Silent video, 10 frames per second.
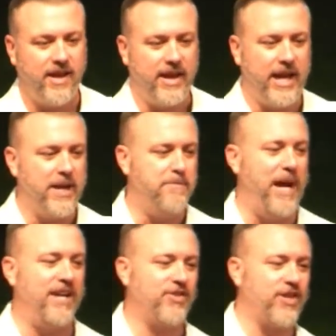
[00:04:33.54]
and a
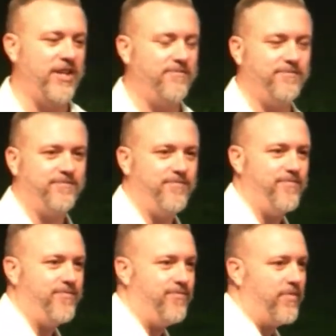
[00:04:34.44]
basket.
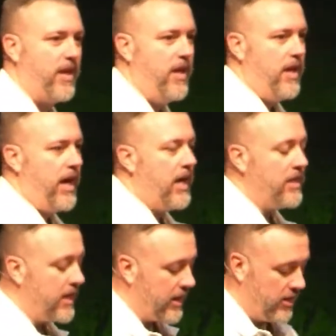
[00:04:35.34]
I
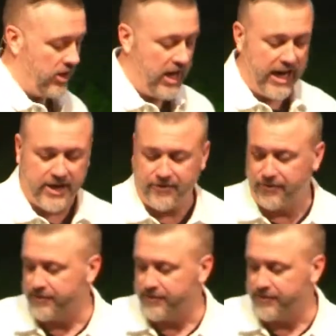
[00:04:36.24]
think in life,